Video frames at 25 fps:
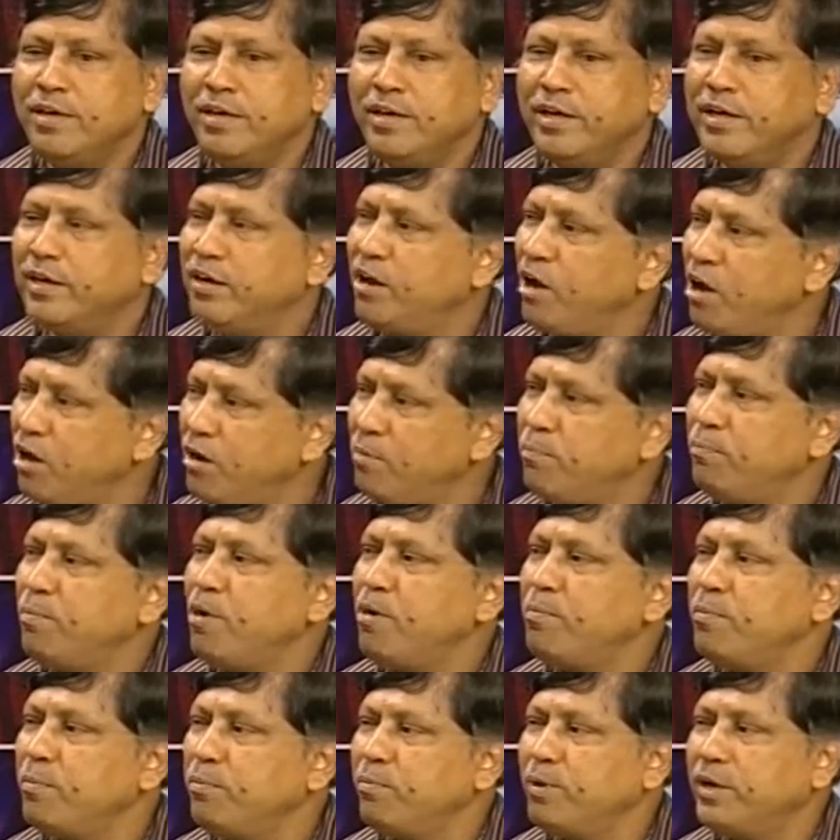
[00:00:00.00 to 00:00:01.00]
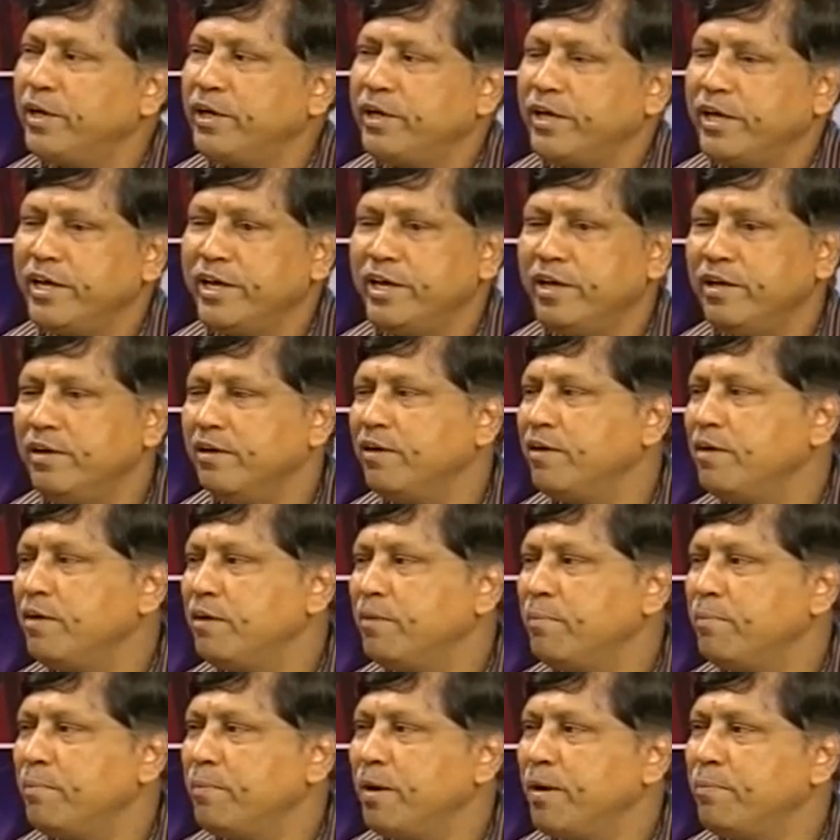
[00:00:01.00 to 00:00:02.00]
in all probability
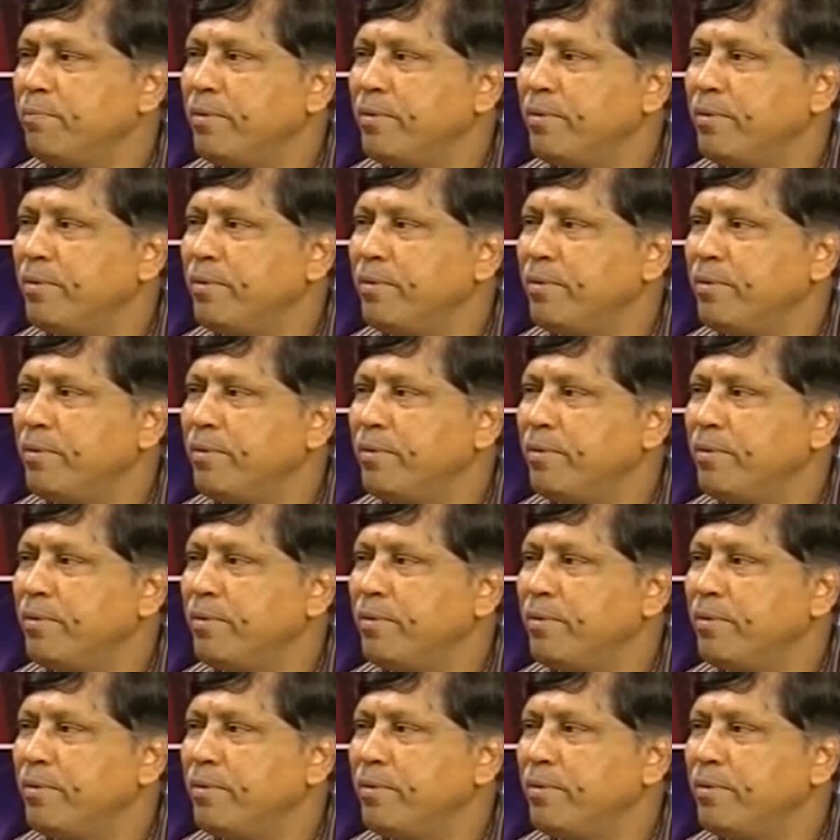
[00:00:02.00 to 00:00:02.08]
may